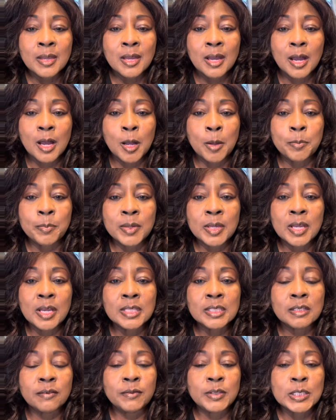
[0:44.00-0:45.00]
um,
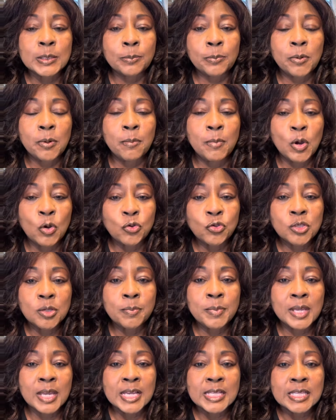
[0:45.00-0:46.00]
because of his promotion,
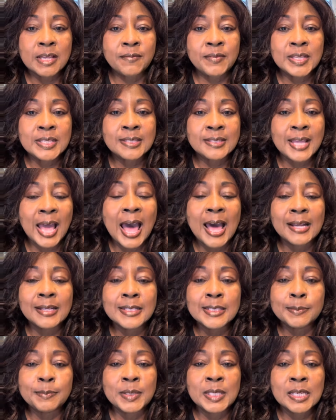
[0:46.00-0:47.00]
because of his
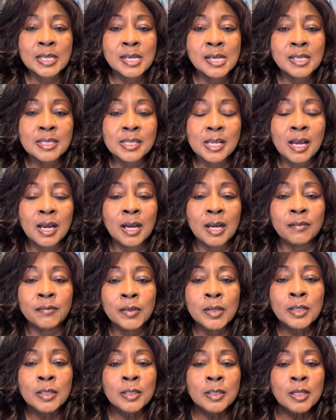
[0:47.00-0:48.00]
status, because of
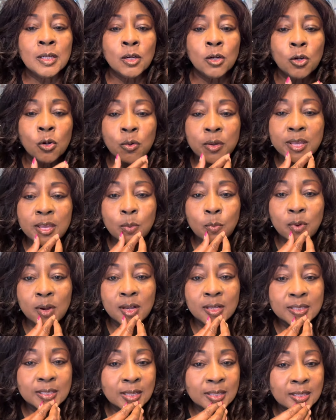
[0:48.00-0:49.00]
who he
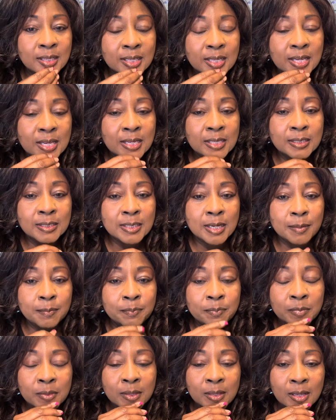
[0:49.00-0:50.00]
was in the
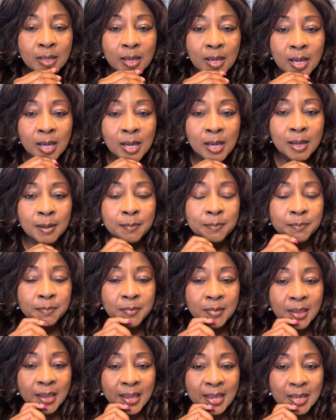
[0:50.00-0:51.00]
kingdom. Um,
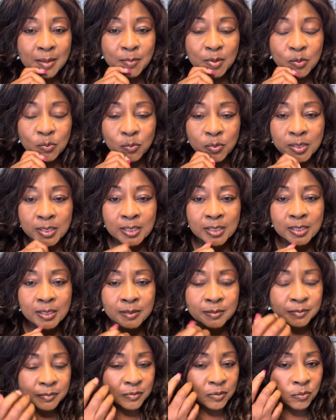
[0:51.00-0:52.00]
Haman
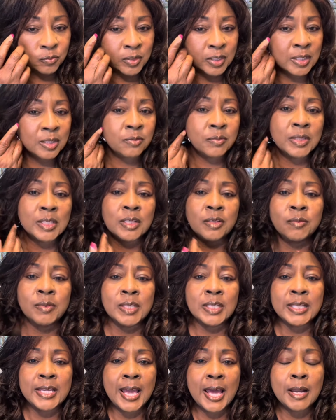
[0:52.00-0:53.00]
really, really, really,
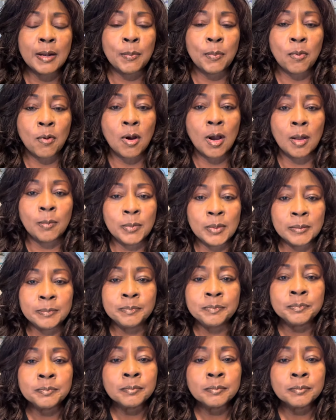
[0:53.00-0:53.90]
really had a problem